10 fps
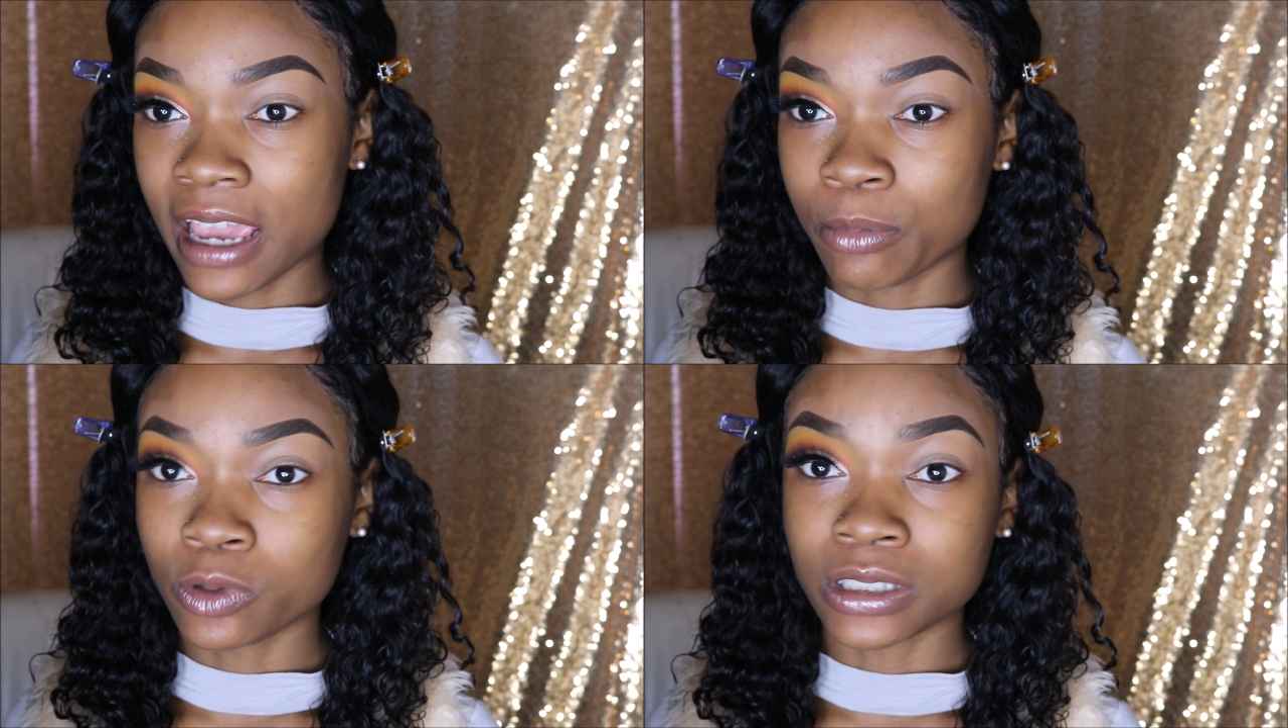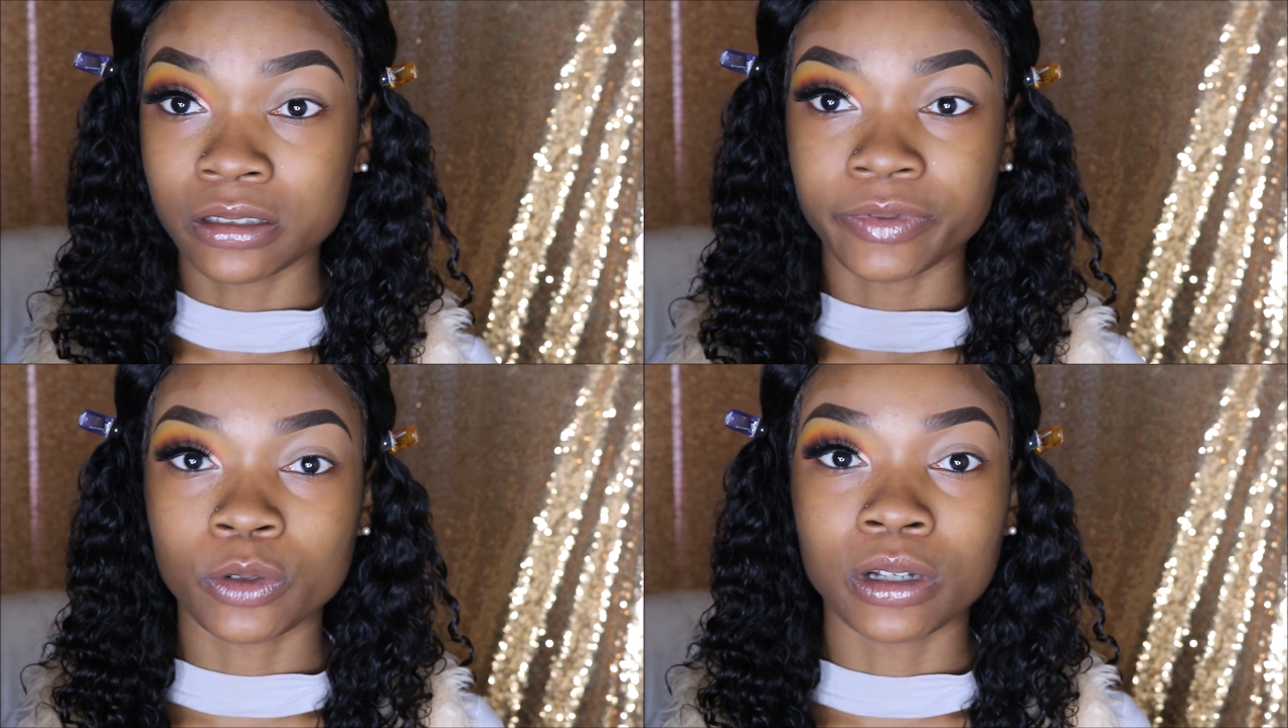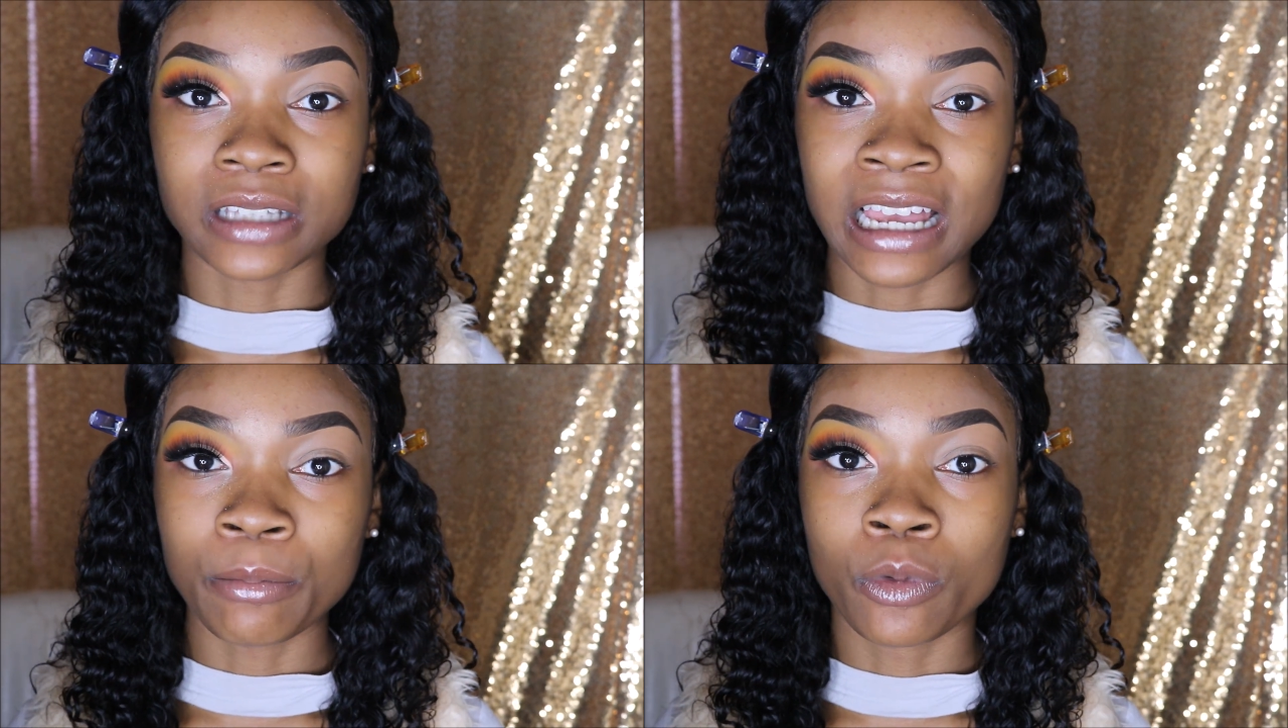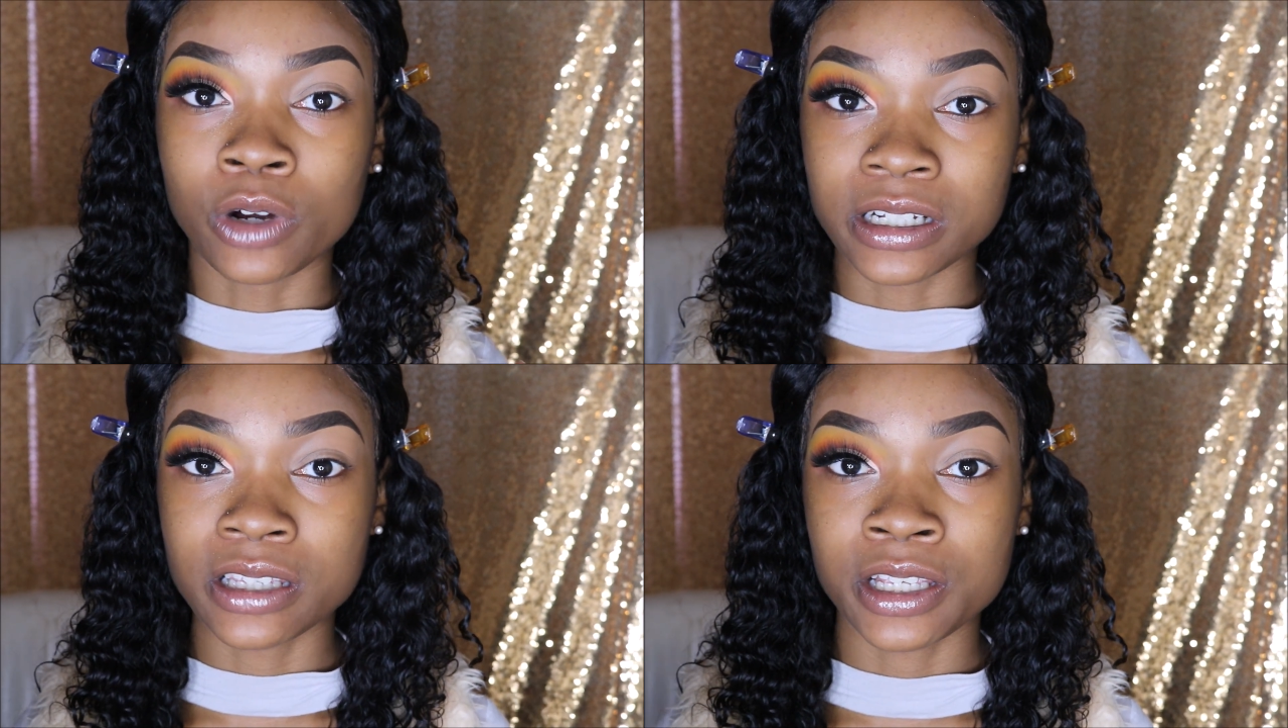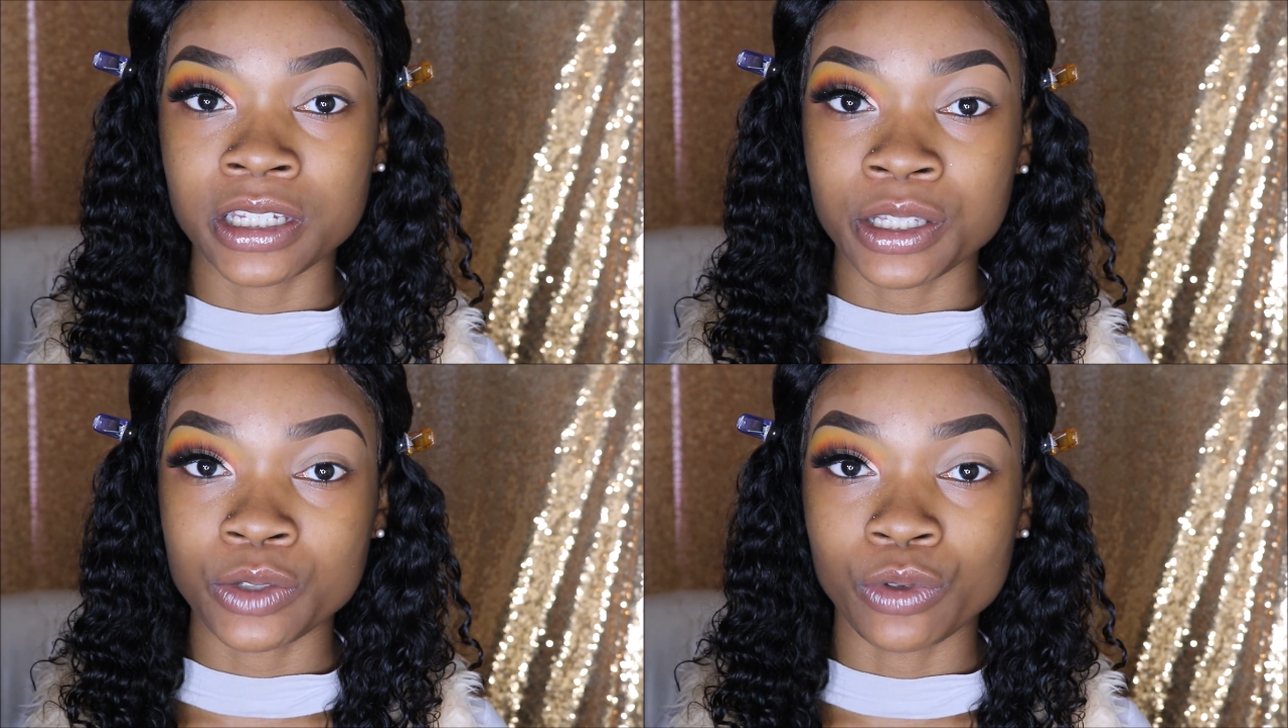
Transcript: able to devote a lot more attention